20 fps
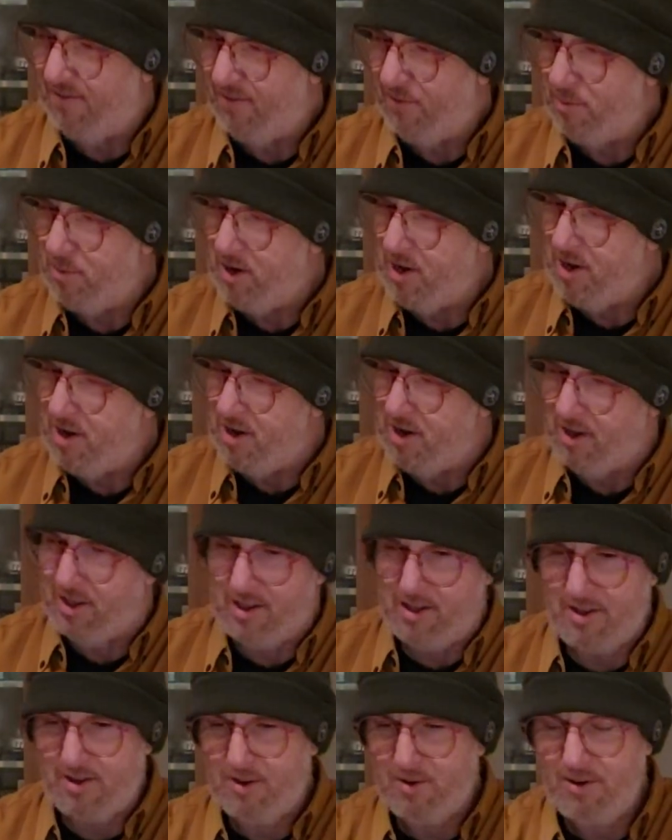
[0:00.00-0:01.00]
Pin
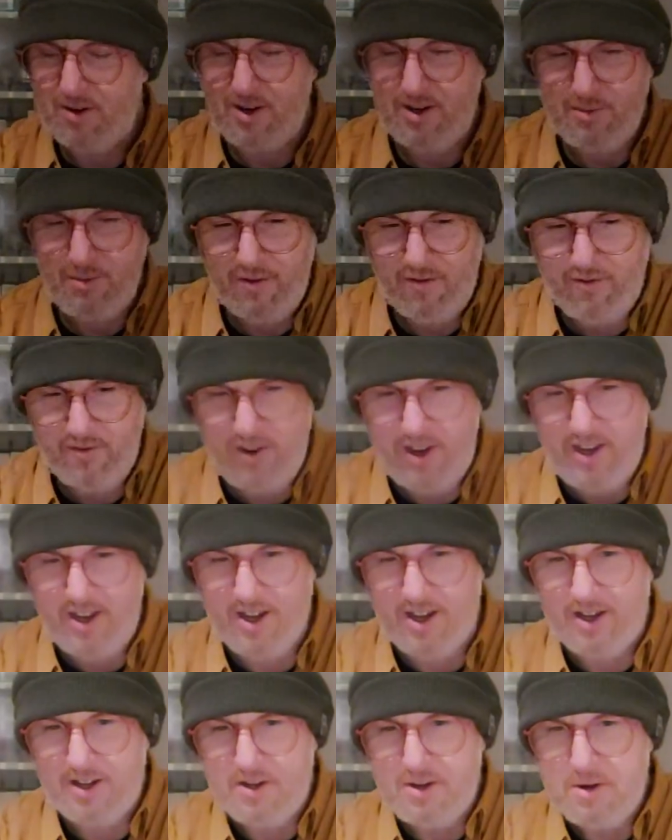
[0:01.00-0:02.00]
it! I hit my finger.